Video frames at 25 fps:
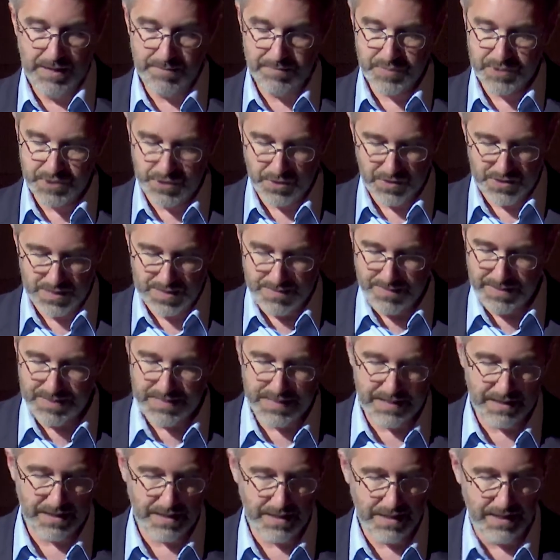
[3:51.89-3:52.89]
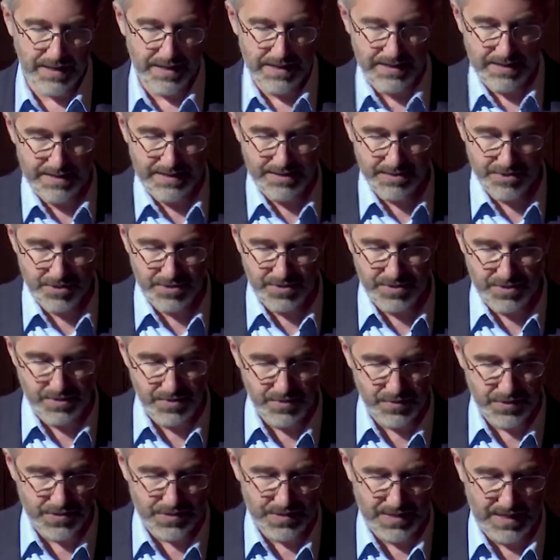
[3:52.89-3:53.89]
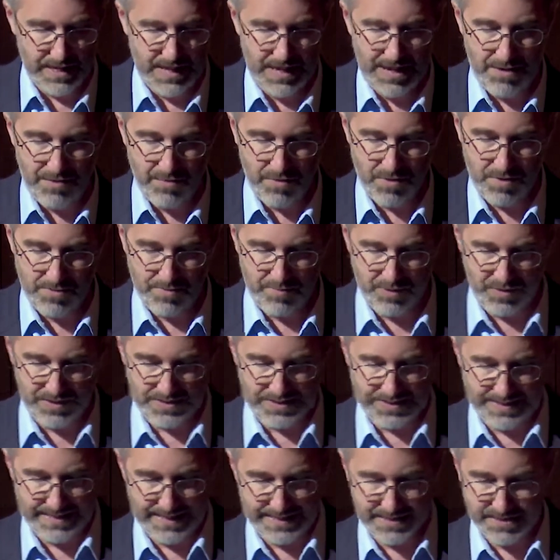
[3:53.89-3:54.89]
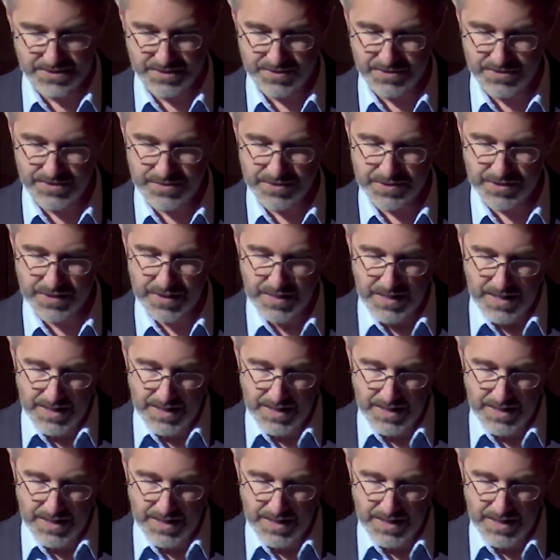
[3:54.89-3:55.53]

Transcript: So let me introduce our presenters.